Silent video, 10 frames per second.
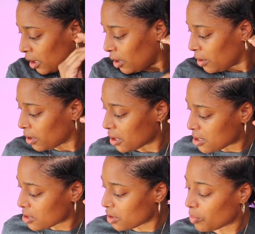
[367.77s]
because
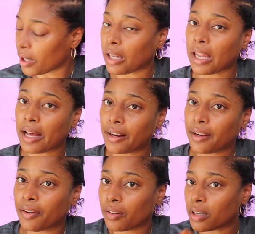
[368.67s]
there's gonna be a lot of
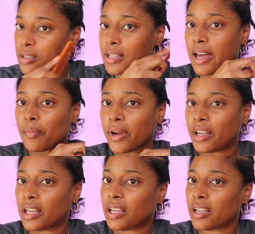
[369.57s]
hair on the other side of my
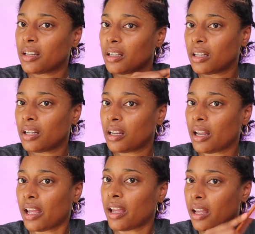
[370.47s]
head,
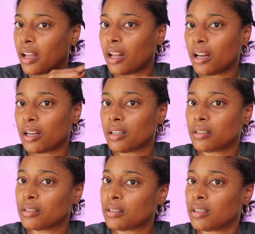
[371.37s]

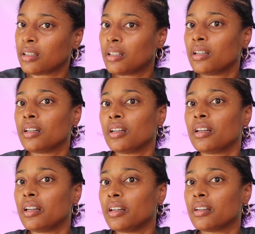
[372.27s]
and
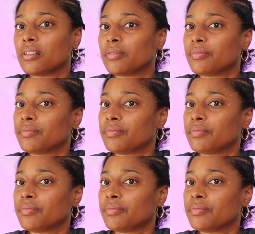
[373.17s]
yeah.